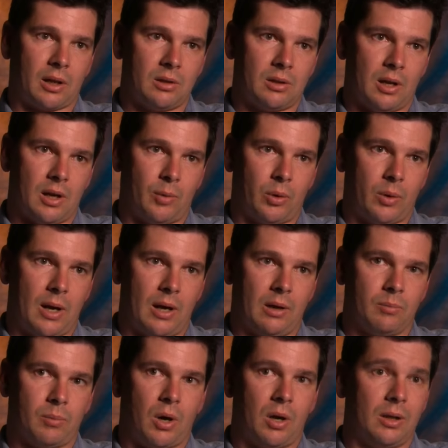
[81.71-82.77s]
As First Contact
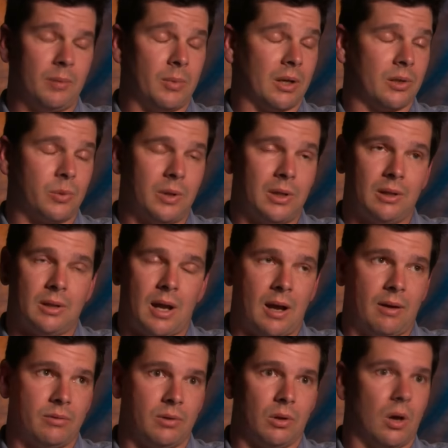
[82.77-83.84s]
screenwriter Ron
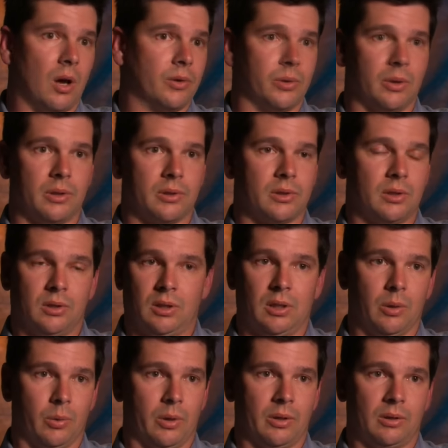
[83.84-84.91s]
Moore also stated, the
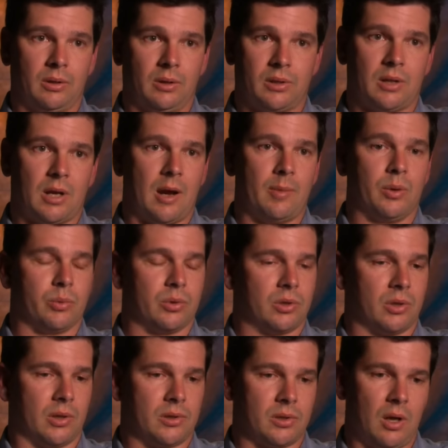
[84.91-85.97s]
Borg Queen was always
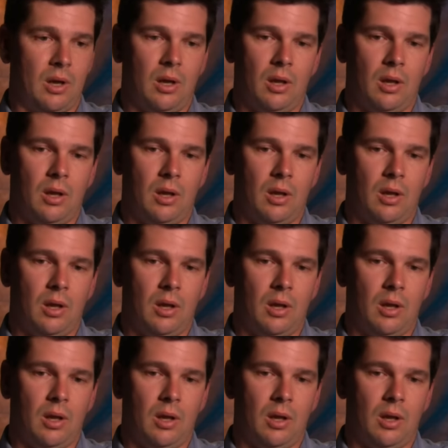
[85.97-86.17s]
intended to